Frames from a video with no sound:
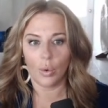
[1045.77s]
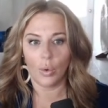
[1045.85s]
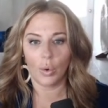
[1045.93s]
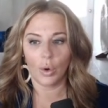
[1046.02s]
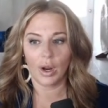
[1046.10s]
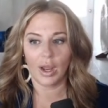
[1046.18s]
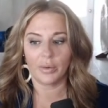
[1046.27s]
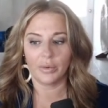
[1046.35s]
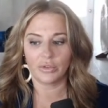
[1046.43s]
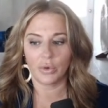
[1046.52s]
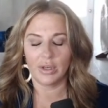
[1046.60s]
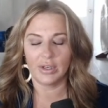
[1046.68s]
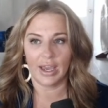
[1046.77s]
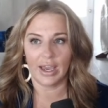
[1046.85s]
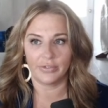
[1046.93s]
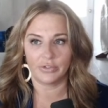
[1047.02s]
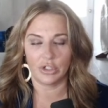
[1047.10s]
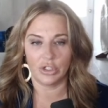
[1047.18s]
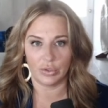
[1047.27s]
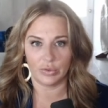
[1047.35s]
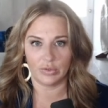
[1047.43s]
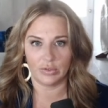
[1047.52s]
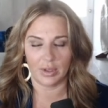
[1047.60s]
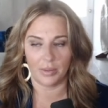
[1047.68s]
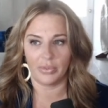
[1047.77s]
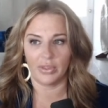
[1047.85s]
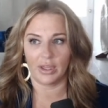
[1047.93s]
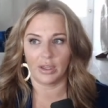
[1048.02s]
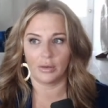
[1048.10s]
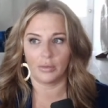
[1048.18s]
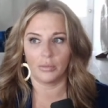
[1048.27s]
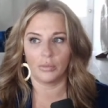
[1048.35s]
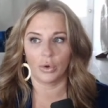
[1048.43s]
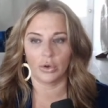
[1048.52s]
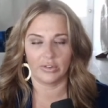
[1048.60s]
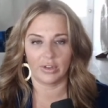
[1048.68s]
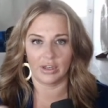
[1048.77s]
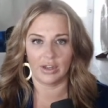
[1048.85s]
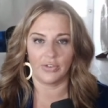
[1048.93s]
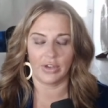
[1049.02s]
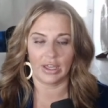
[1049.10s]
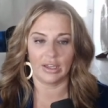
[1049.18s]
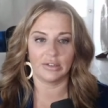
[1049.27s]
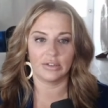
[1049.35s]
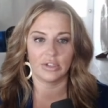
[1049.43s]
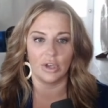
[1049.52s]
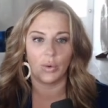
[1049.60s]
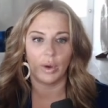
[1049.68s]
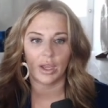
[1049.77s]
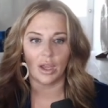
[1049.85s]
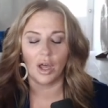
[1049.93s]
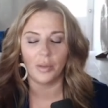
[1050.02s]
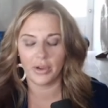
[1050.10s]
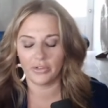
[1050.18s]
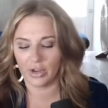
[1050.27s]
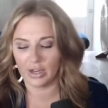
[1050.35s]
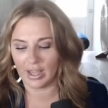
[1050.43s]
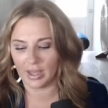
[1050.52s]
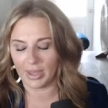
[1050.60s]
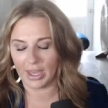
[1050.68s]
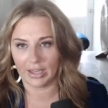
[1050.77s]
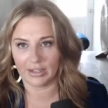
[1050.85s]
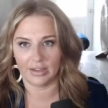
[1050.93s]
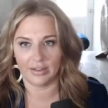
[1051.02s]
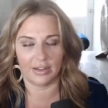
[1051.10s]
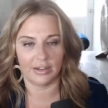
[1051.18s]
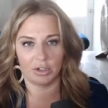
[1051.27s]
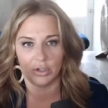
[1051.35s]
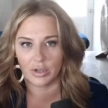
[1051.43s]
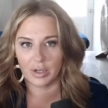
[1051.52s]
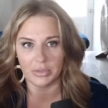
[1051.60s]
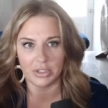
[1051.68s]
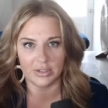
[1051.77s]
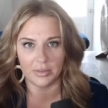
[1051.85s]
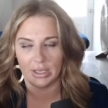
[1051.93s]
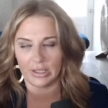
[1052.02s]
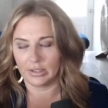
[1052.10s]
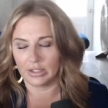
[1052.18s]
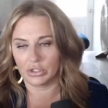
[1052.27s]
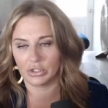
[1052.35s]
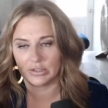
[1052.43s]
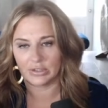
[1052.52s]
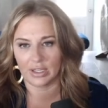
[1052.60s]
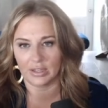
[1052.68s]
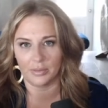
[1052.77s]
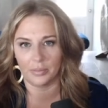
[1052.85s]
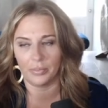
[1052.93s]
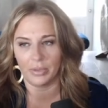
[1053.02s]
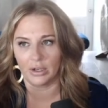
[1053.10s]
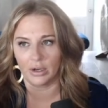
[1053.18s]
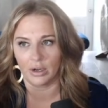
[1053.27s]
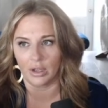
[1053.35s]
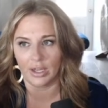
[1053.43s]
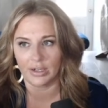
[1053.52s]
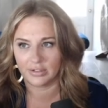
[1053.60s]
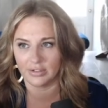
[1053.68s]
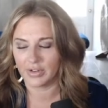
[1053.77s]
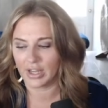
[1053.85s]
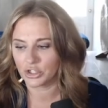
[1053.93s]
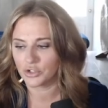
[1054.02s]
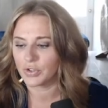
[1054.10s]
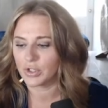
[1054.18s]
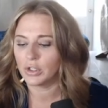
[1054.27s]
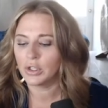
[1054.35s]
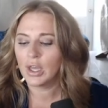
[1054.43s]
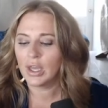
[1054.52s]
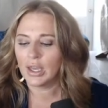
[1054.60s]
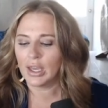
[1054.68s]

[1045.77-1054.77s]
or I was going to have to do something more significant. So mm. I hmm. called my friend Amy Atkinson, look her up. She's amazing. She's like the PR goddess of Nashville